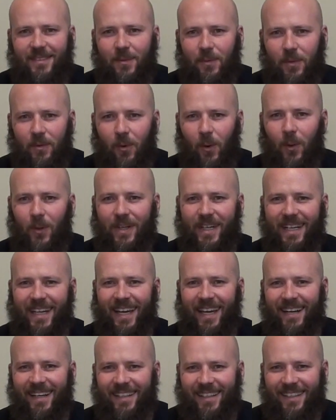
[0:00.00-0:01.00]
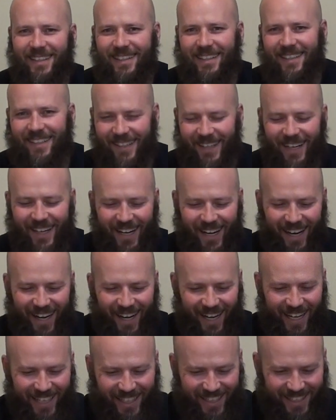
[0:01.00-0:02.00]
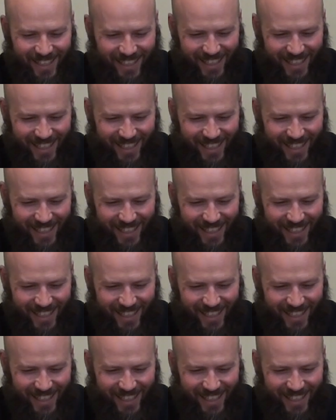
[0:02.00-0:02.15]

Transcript: We're rolling again? Alright.